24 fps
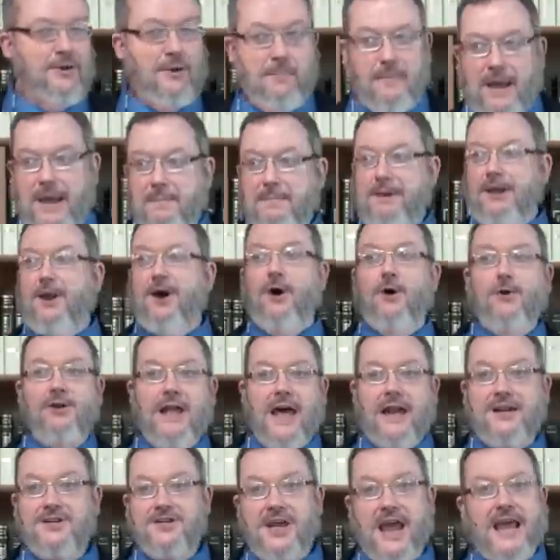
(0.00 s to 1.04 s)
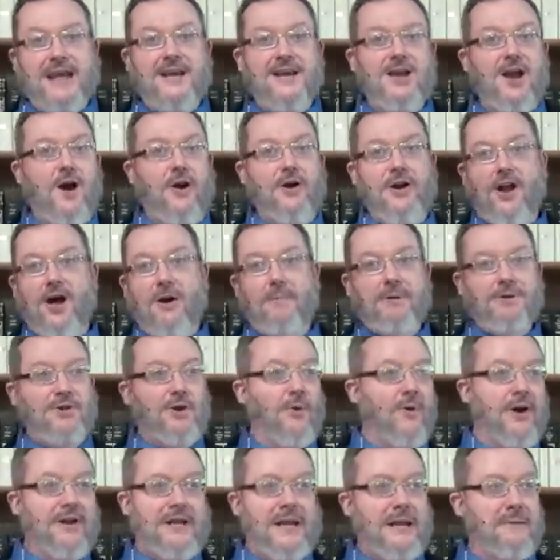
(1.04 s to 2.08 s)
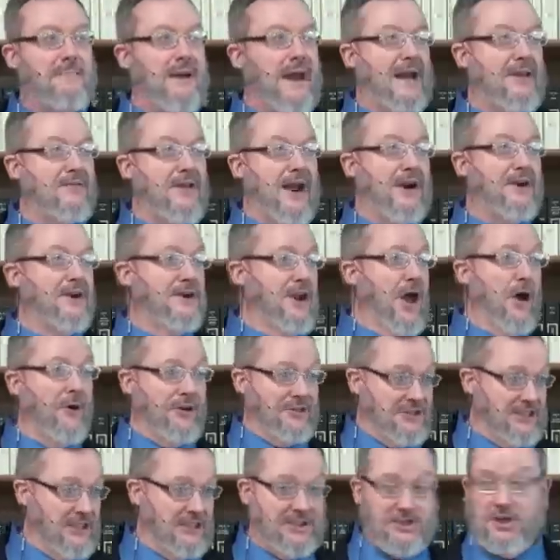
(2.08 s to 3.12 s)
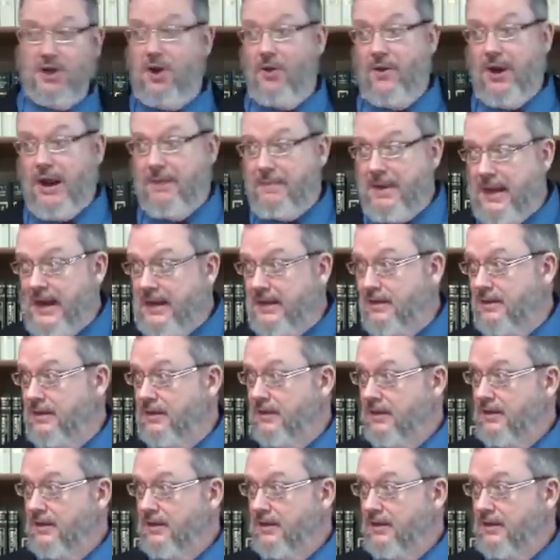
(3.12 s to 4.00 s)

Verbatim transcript: there may have been a whole lot of shaking going on, but there wasn't anybody there to notice it. You know what I mean?